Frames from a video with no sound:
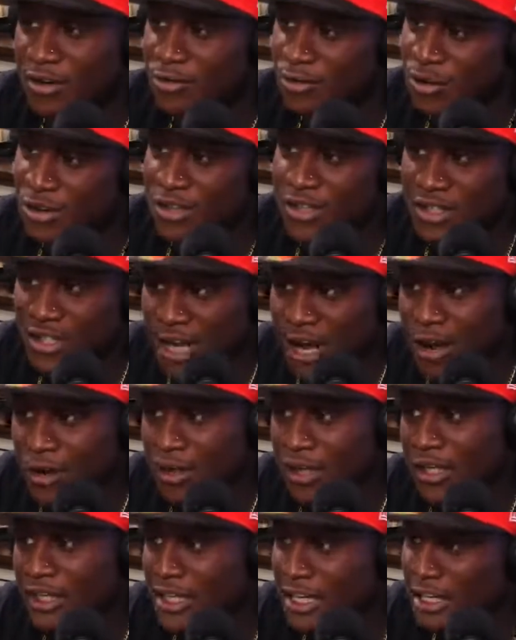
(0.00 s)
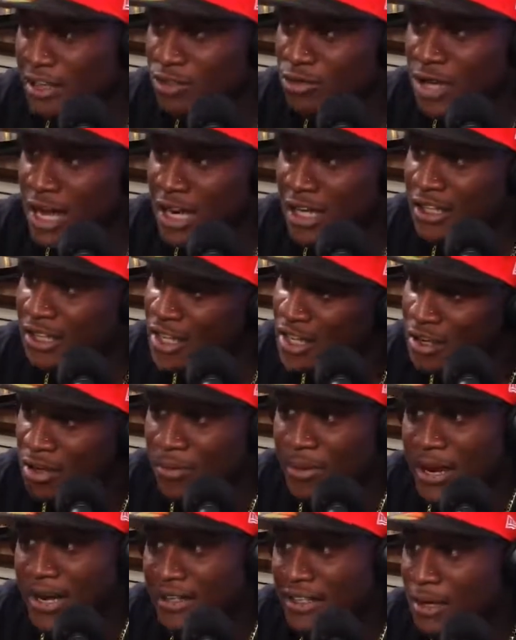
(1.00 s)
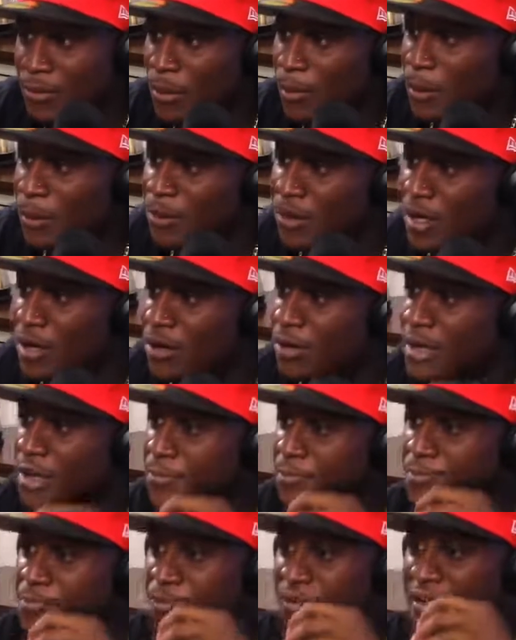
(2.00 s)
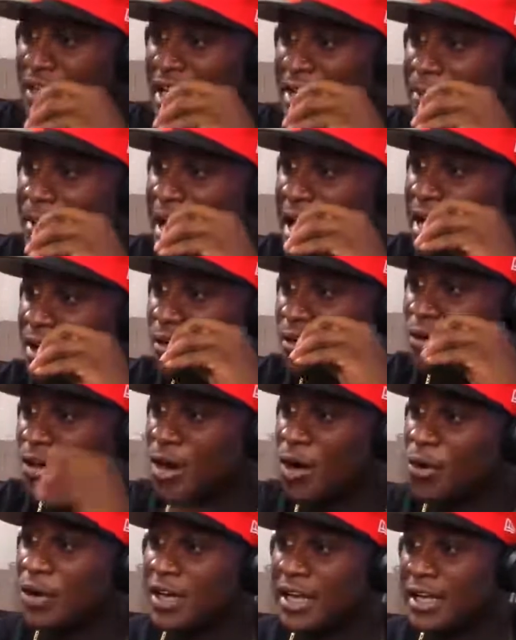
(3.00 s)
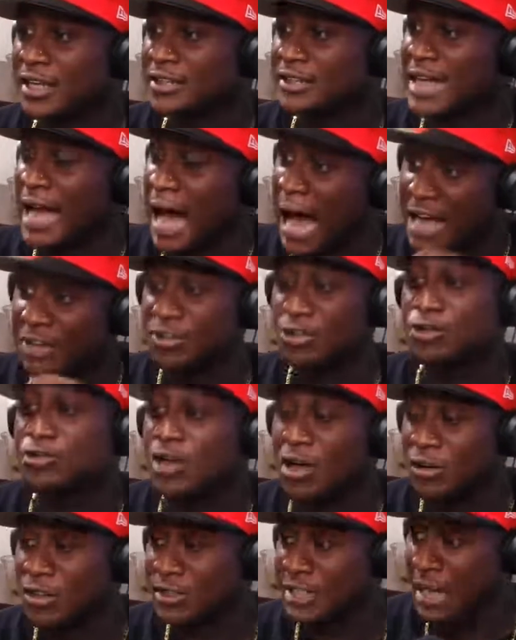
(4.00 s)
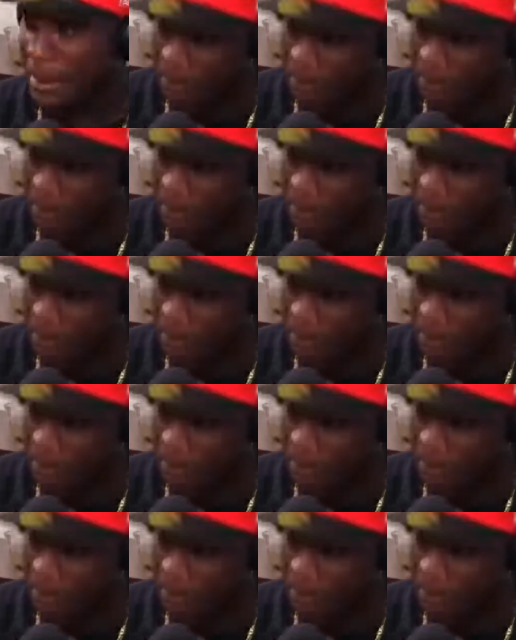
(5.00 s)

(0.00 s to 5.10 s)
Real talk. And then you got to think about that. But people don't, they mind don't go to that, because I do, though, because I've